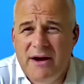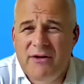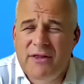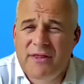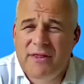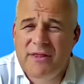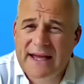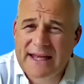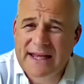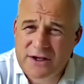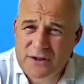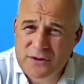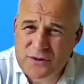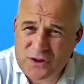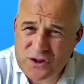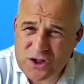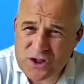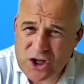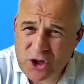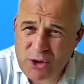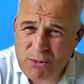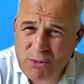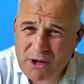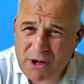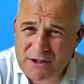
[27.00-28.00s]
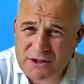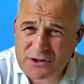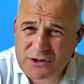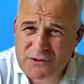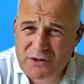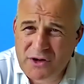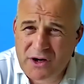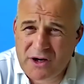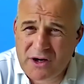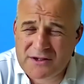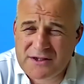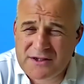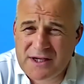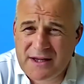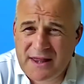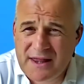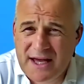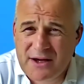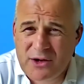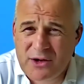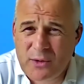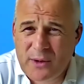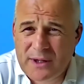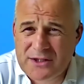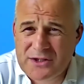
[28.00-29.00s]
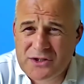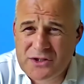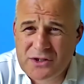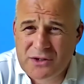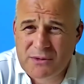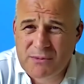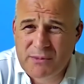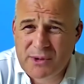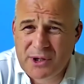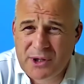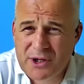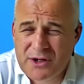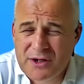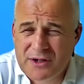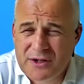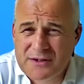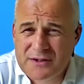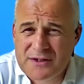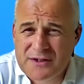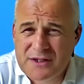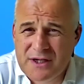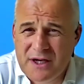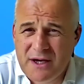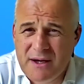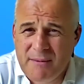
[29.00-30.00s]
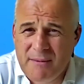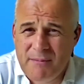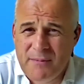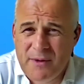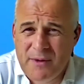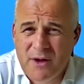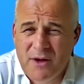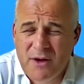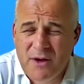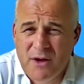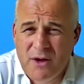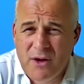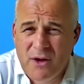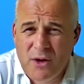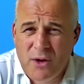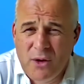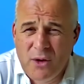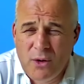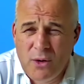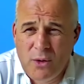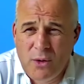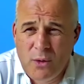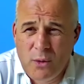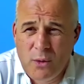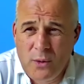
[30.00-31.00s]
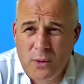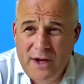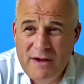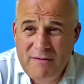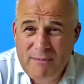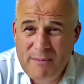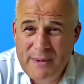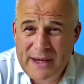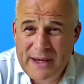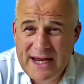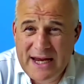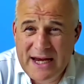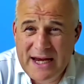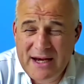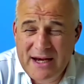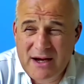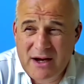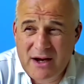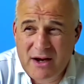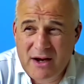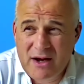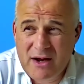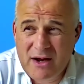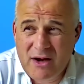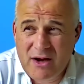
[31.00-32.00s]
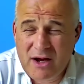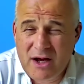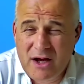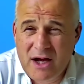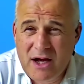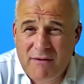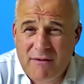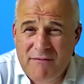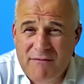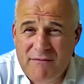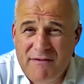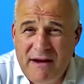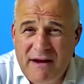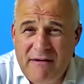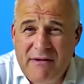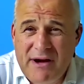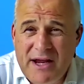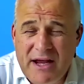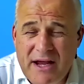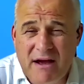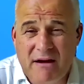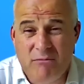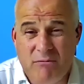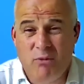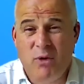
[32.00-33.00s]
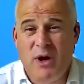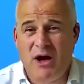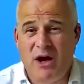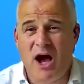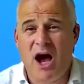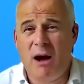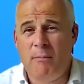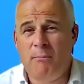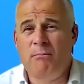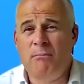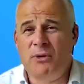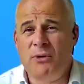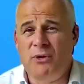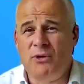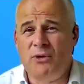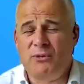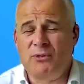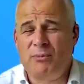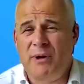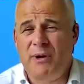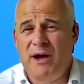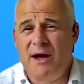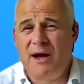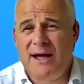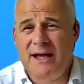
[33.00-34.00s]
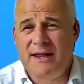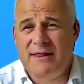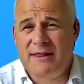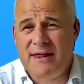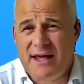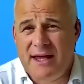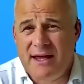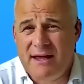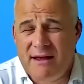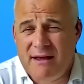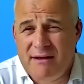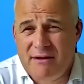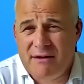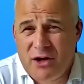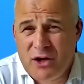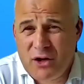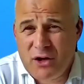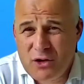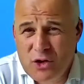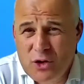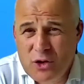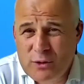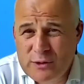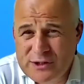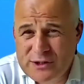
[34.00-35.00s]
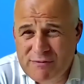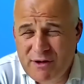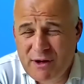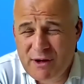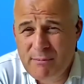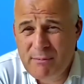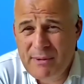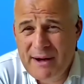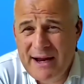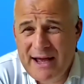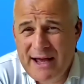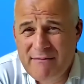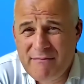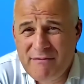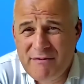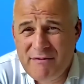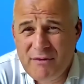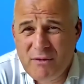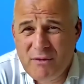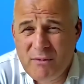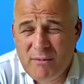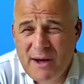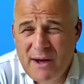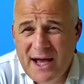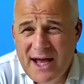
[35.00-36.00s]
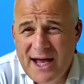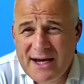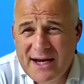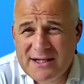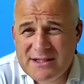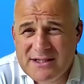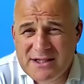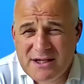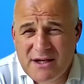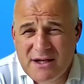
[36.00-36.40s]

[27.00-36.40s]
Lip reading: thank you so much for asking that question, because we've been very well humbled by the use of our platform. And